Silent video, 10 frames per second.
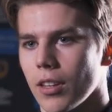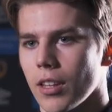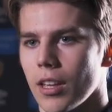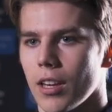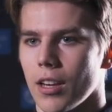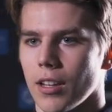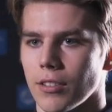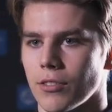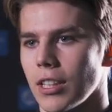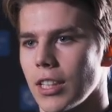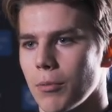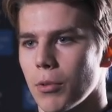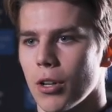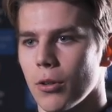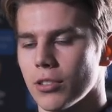yeah, the team, you
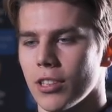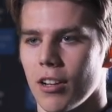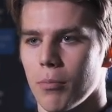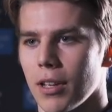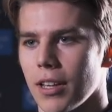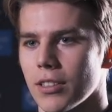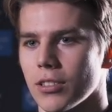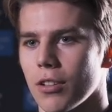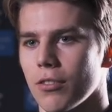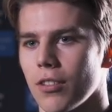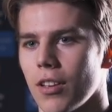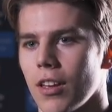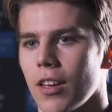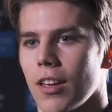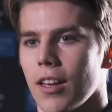know, the style of play and stuff.
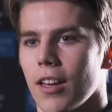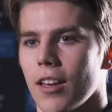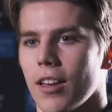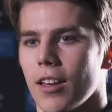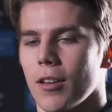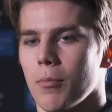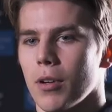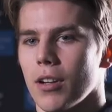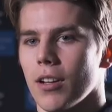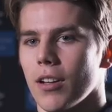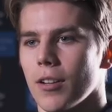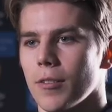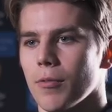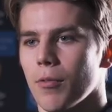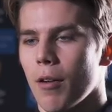Um, but
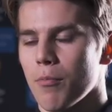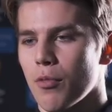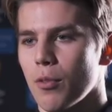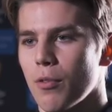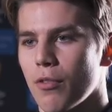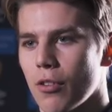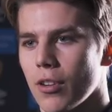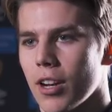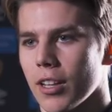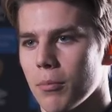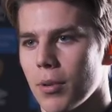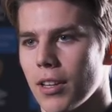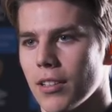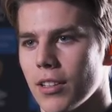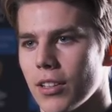um, I've proved before that I can play
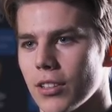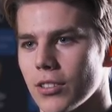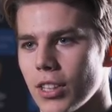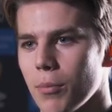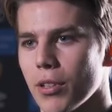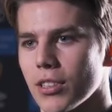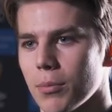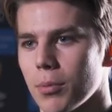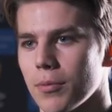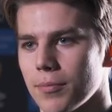in the championship